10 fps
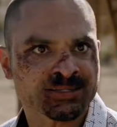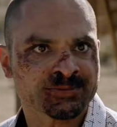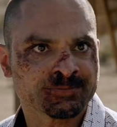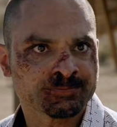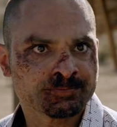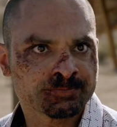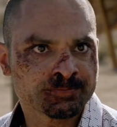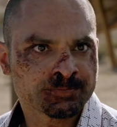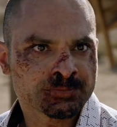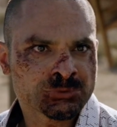leaned in
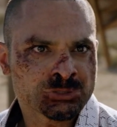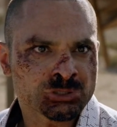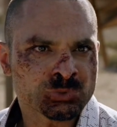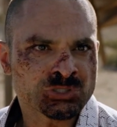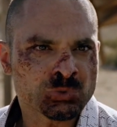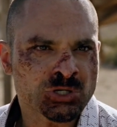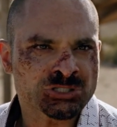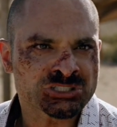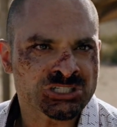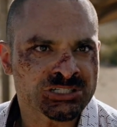close and told him he had no
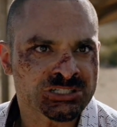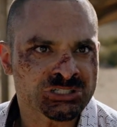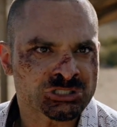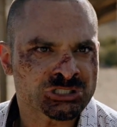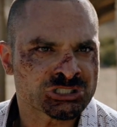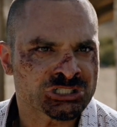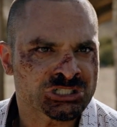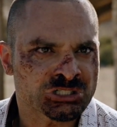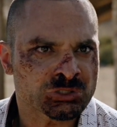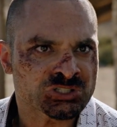idea how long he'd
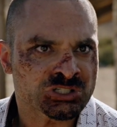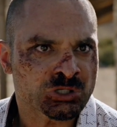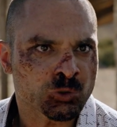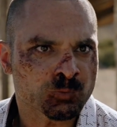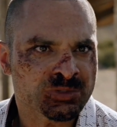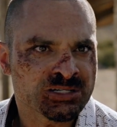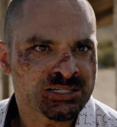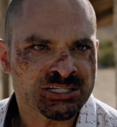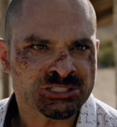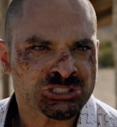waited for this.
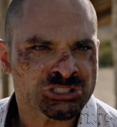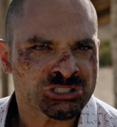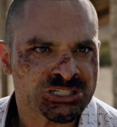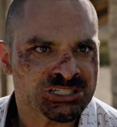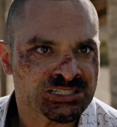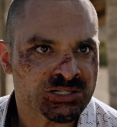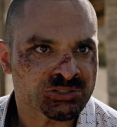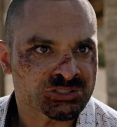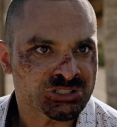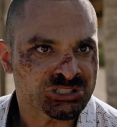Gargan
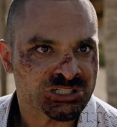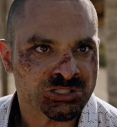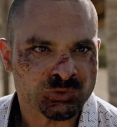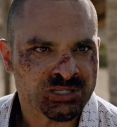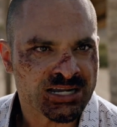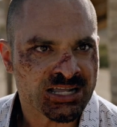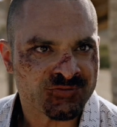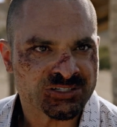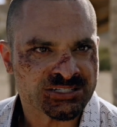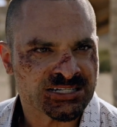peeled off Peter's mask
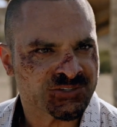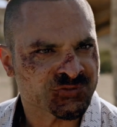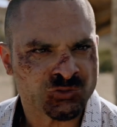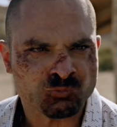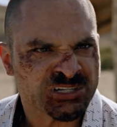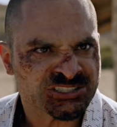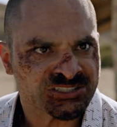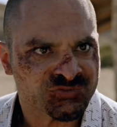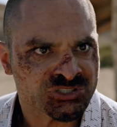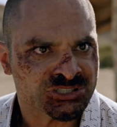as we saw a
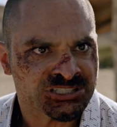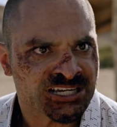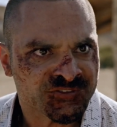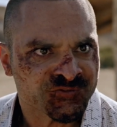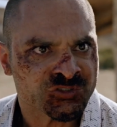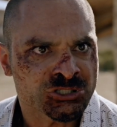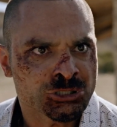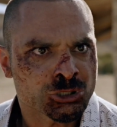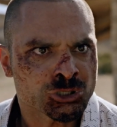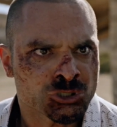bloody, broken
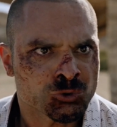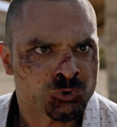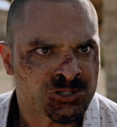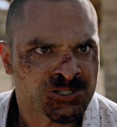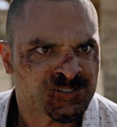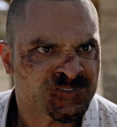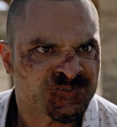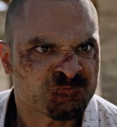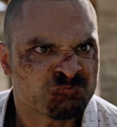Peter Parker underneath.